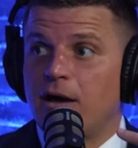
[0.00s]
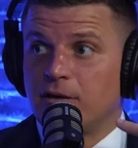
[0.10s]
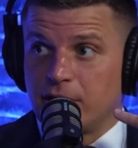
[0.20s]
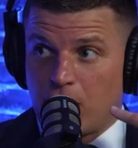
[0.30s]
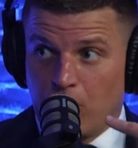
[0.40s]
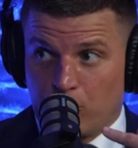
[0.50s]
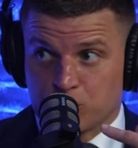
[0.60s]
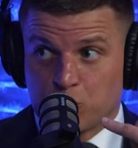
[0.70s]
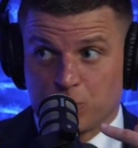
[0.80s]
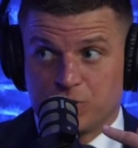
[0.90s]
like Arnold
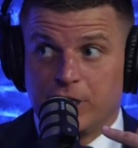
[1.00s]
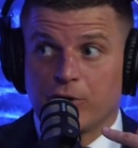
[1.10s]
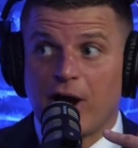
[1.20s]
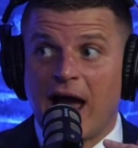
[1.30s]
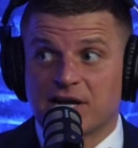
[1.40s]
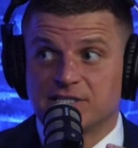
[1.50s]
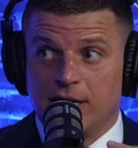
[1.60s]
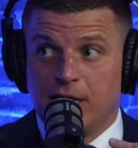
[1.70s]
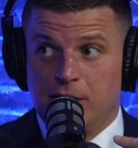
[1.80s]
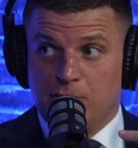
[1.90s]
Schwarzenegger
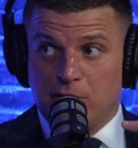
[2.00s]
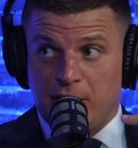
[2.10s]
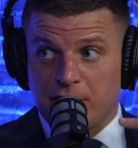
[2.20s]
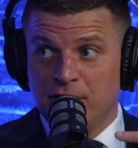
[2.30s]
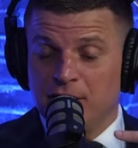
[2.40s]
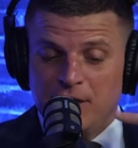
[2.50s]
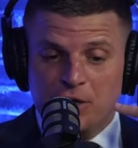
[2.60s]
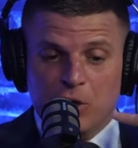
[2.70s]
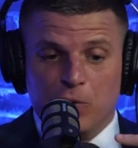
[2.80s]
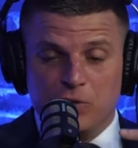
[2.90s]
accent, and he'd be like
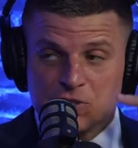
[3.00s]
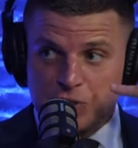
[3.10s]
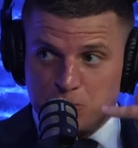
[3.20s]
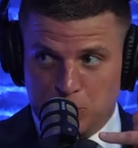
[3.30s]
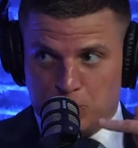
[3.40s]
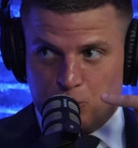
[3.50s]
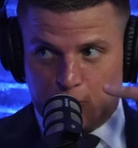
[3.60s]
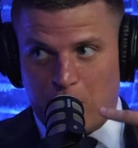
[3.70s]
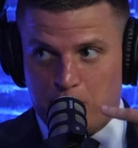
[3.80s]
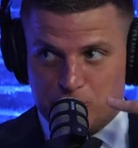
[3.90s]
you know, this is Peter
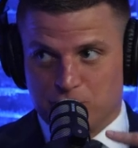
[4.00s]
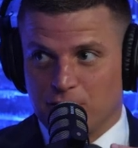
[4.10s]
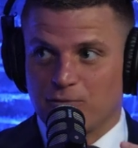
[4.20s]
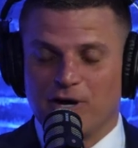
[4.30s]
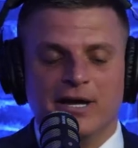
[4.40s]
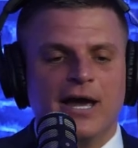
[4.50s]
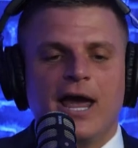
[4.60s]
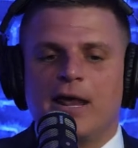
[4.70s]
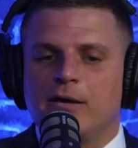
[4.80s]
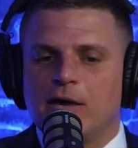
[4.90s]
Papousek, right?
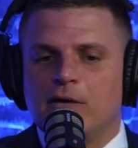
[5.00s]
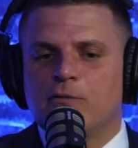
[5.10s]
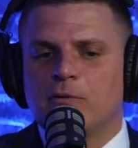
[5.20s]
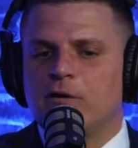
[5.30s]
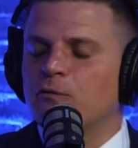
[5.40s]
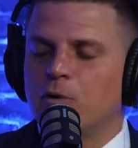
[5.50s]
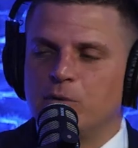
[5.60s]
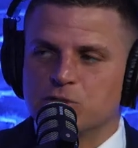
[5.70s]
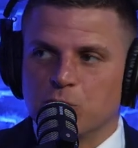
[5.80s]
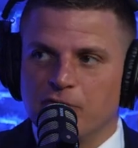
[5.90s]
And, and, everyone would
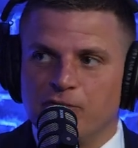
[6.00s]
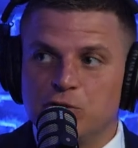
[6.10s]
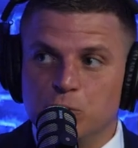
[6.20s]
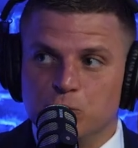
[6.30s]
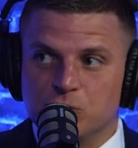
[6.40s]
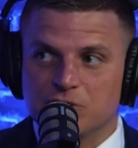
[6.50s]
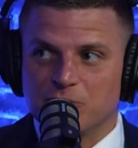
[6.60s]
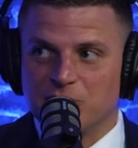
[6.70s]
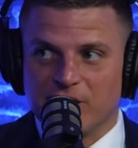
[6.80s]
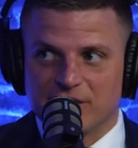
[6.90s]
be so confused.
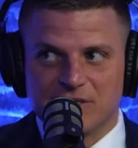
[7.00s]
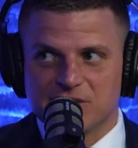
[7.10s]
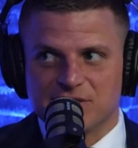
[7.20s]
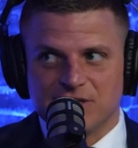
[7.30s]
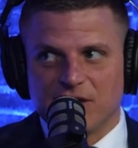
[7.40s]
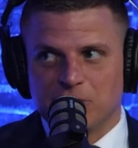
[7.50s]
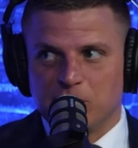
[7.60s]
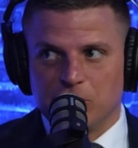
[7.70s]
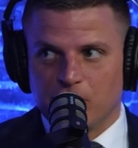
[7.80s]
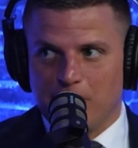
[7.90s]
They'd be like, this is not the
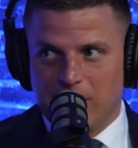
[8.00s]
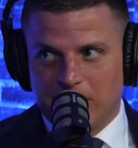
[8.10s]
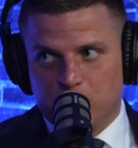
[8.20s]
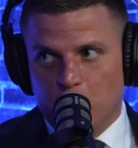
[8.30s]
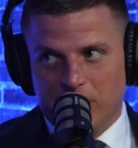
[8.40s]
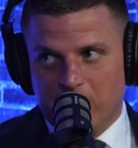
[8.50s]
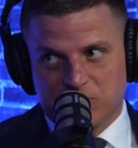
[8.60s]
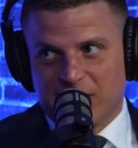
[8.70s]
Peter I met at the open house